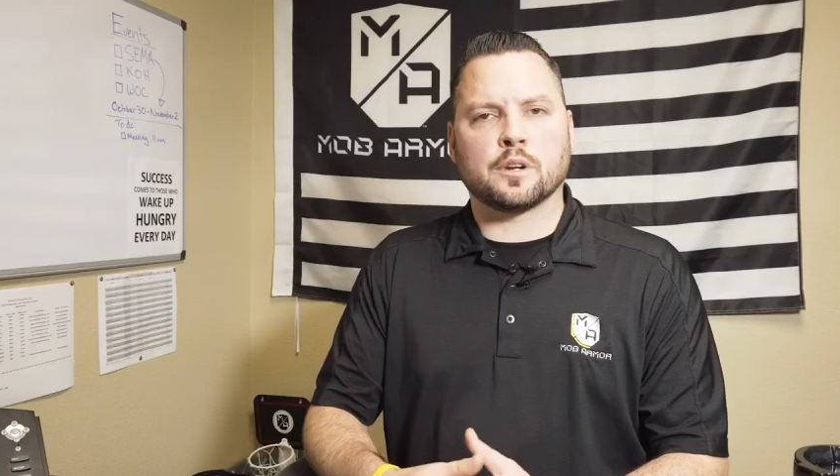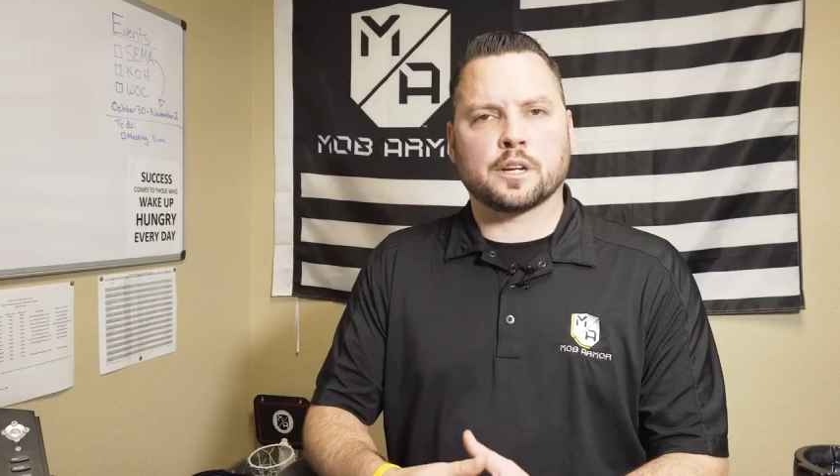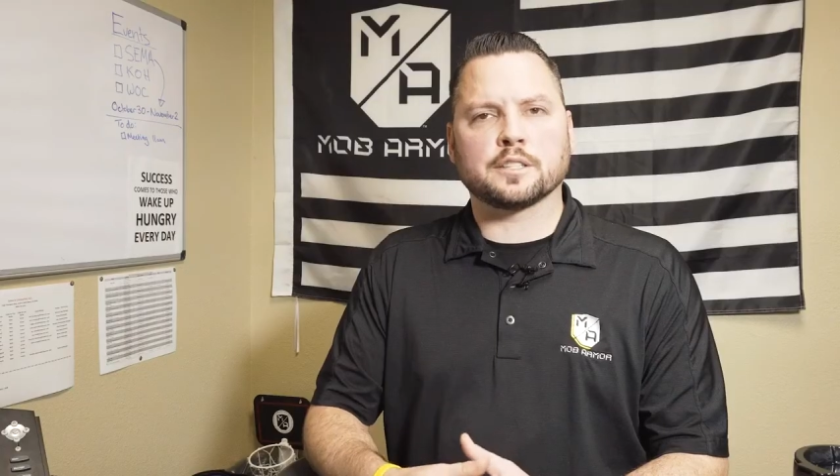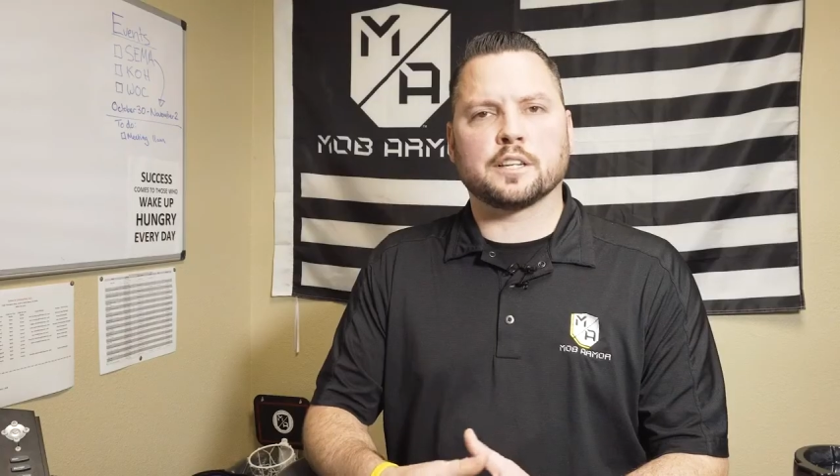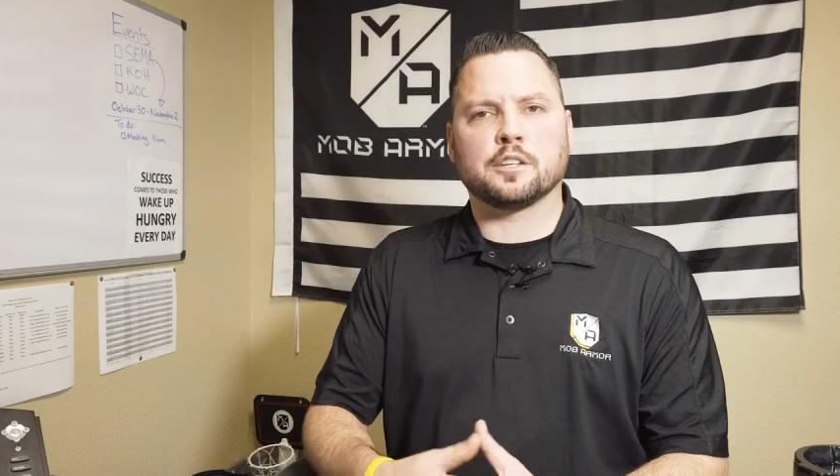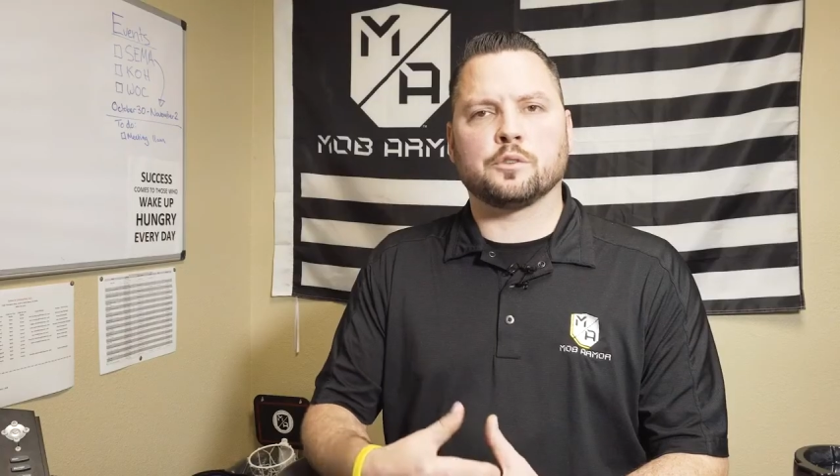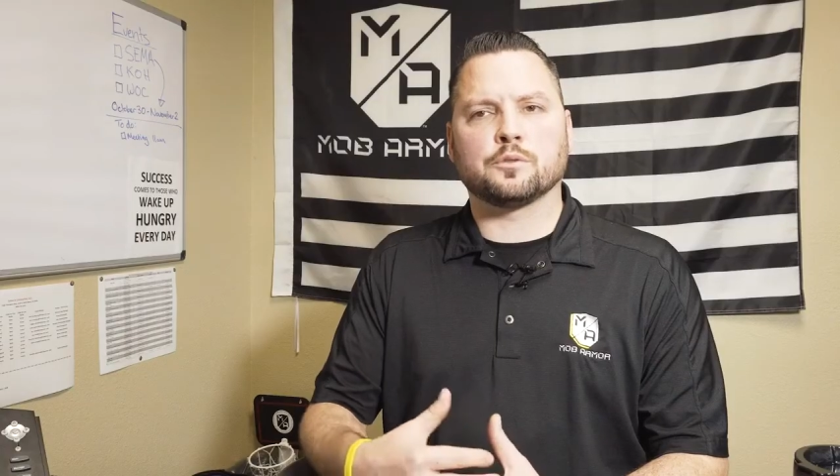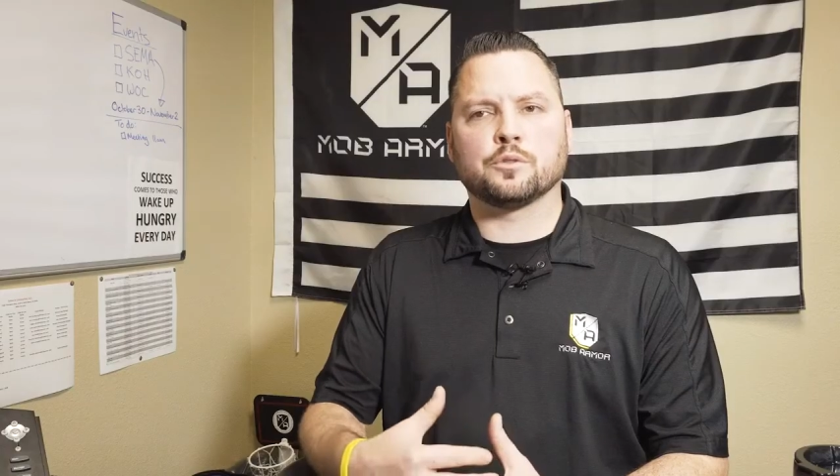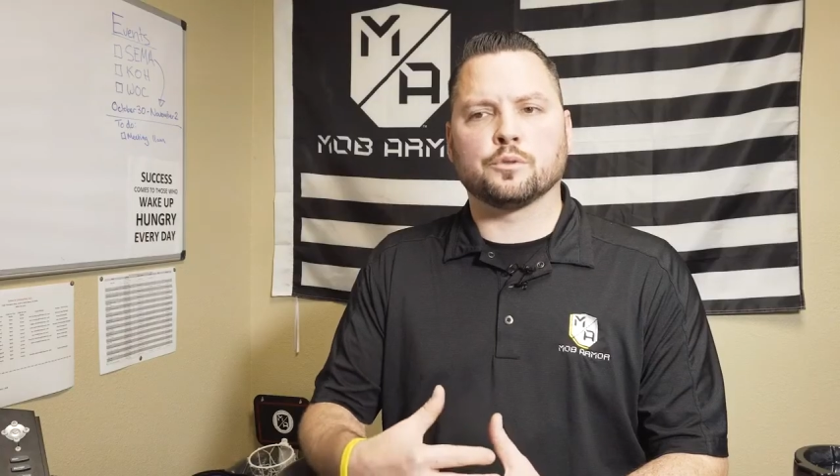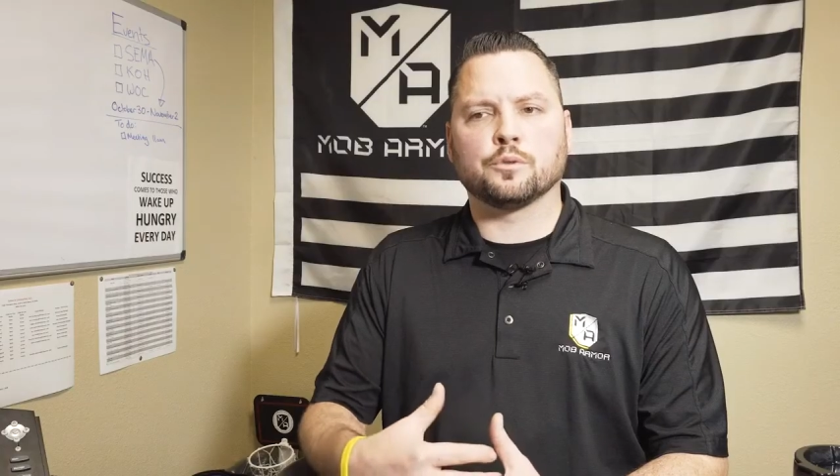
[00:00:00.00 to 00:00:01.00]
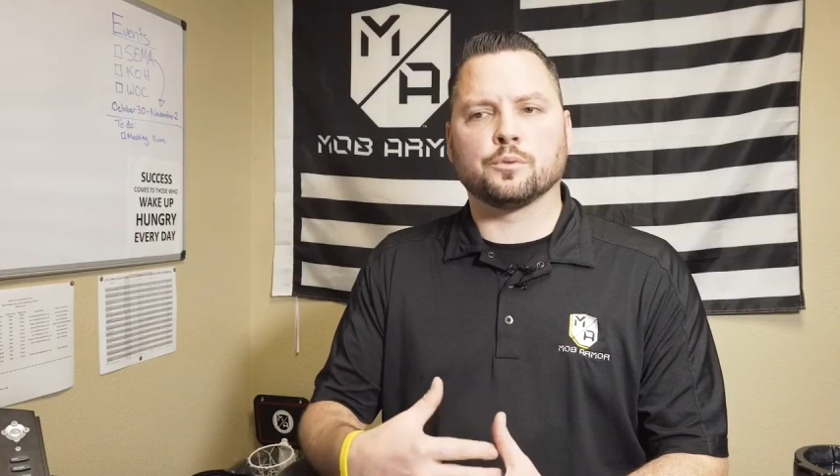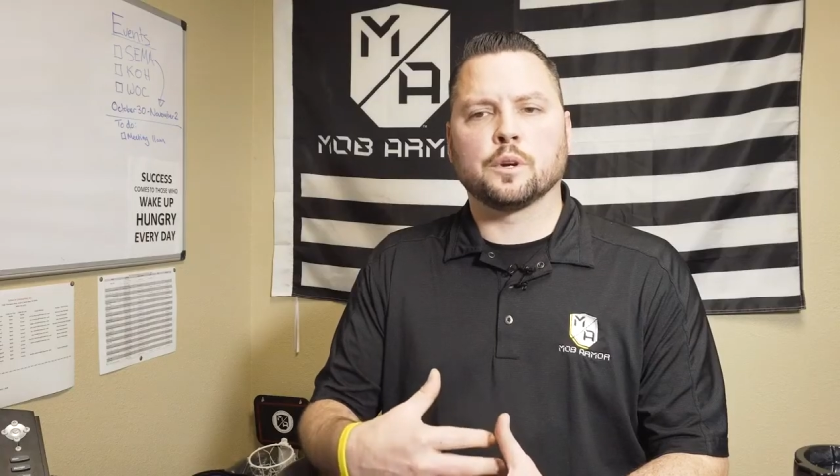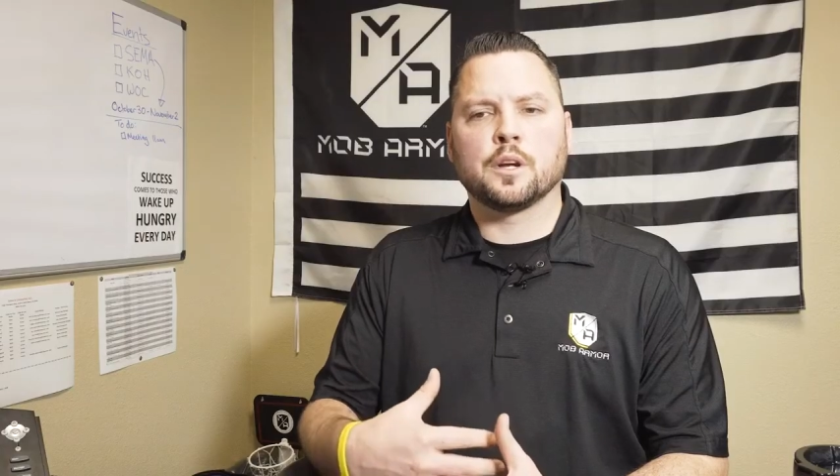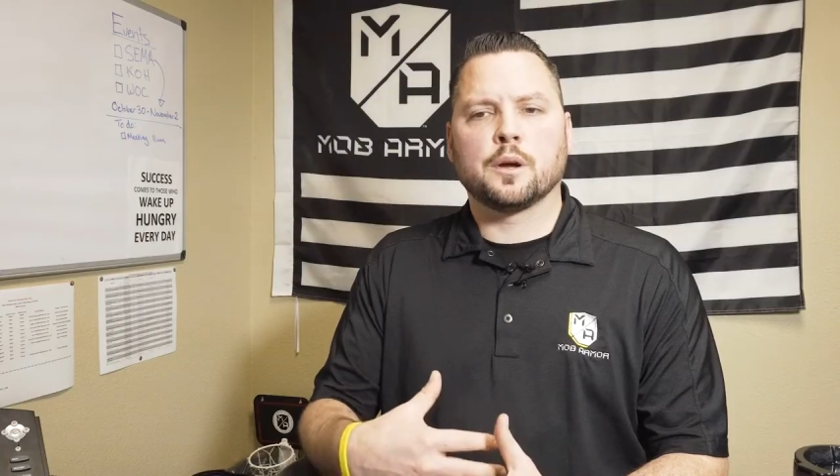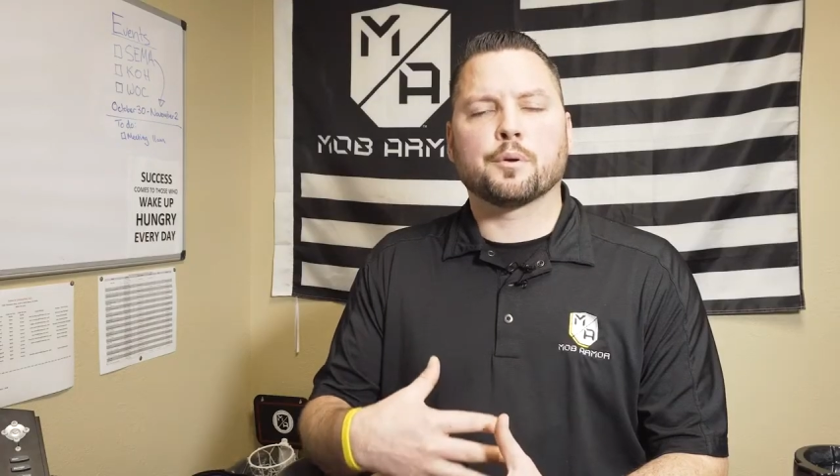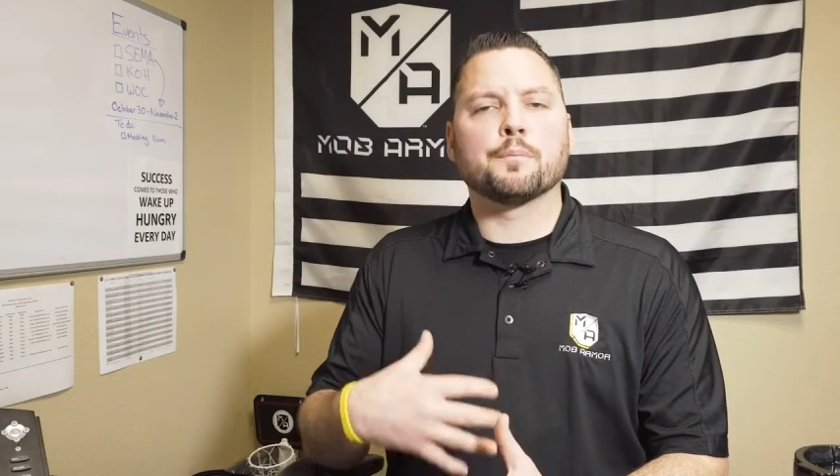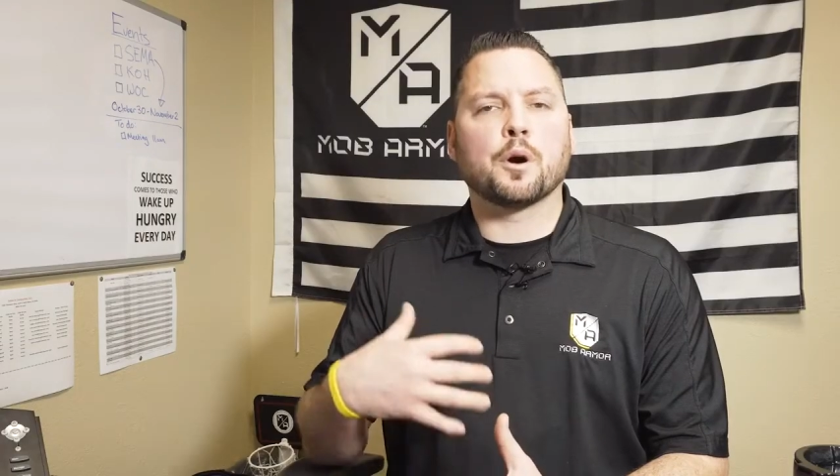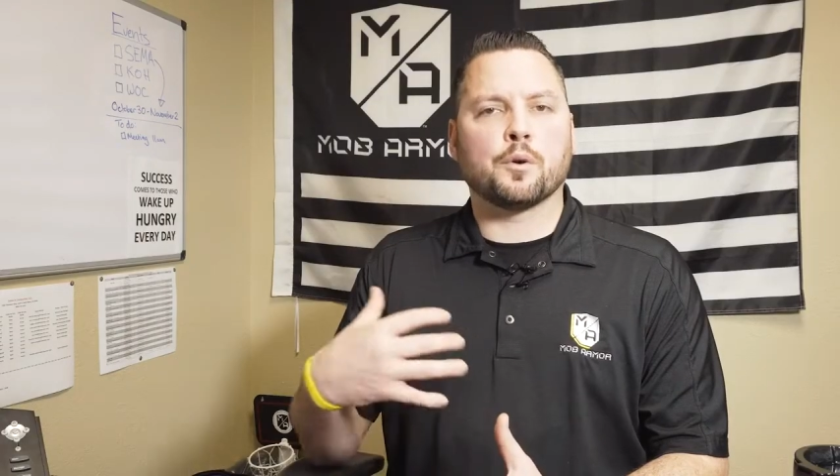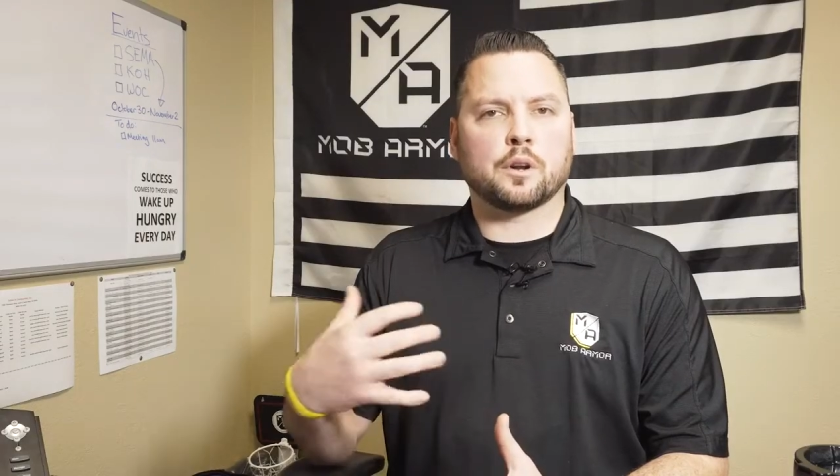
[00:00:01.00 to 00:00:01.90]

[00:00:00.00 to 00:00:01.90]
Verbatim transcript: want to continue to promote